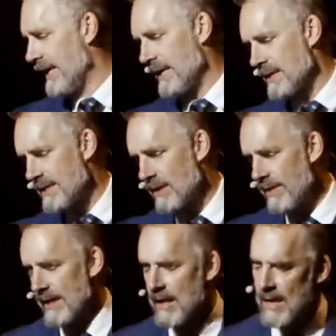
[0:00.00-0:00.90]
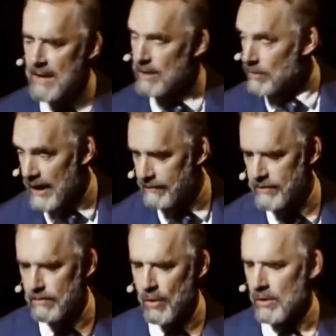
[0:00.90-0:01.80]
Like considering your life
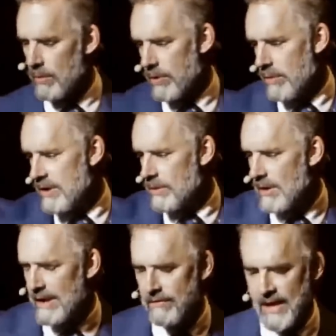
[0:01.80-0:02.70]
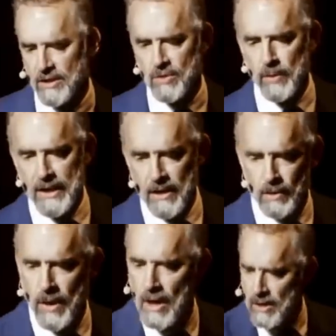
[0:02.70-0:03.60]
tomorrow or your life next week
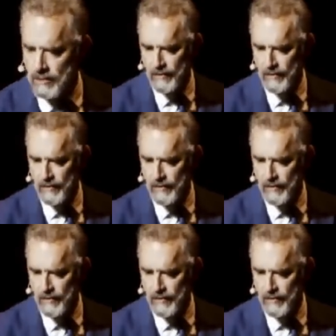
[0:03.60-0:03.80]
or your